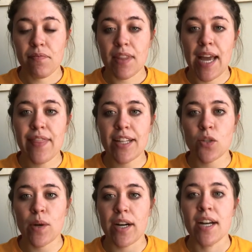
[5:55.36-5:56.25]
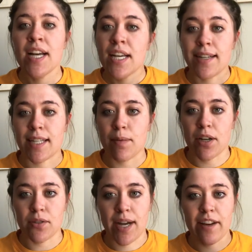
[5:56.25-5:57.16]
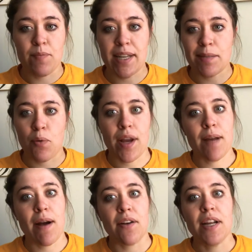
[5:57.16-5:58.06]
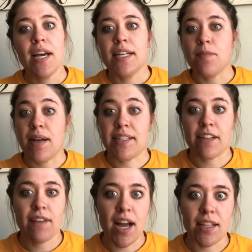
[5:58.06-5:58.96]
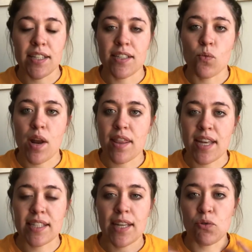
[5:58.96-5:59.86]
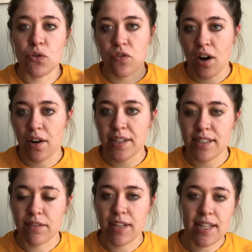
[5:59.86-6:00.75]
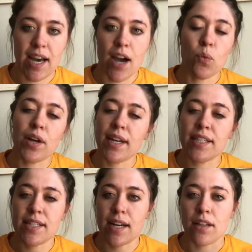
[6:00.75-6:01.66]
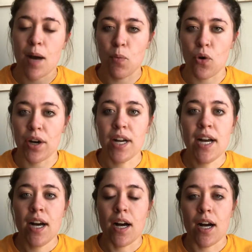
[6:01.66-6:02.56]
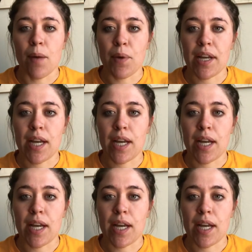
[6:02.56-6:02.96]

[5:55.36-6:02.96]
And that's where Shakespeare also kind of makes a point about domestic violence and when things go too far and stuff like that. And we'll get into that a lot more when it